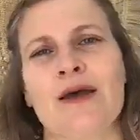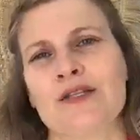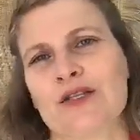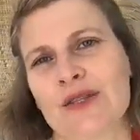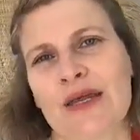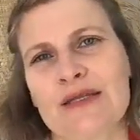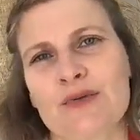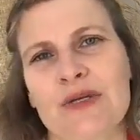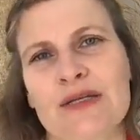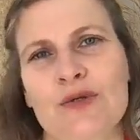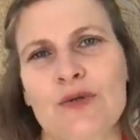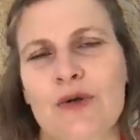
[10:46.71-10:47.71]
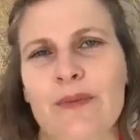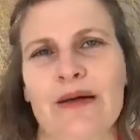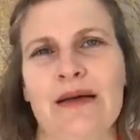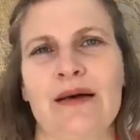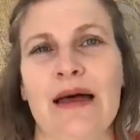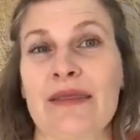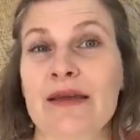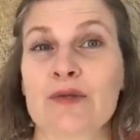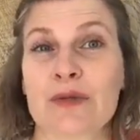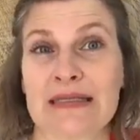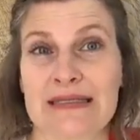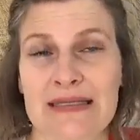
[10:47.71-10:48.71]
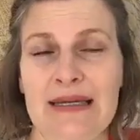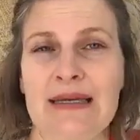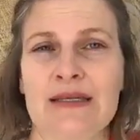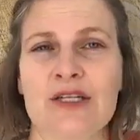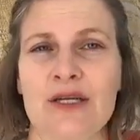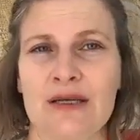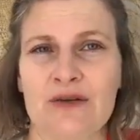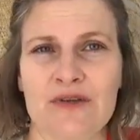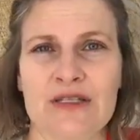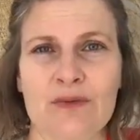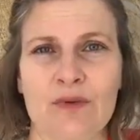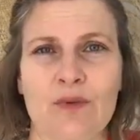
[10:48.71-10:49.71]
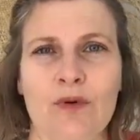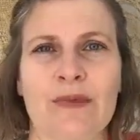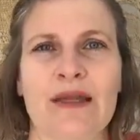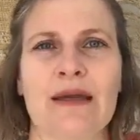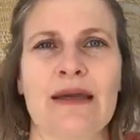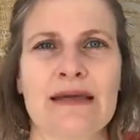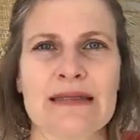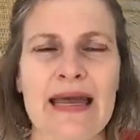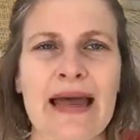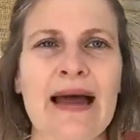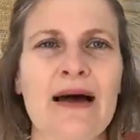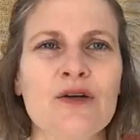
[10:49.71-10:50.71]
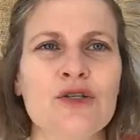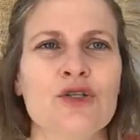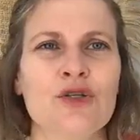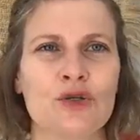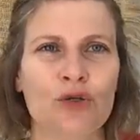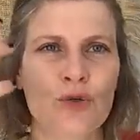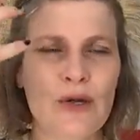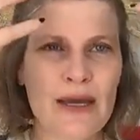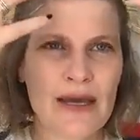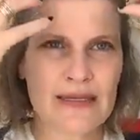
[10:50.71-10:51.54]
So that's what I talk about, and that's what I teach in A Visible Woman, is how to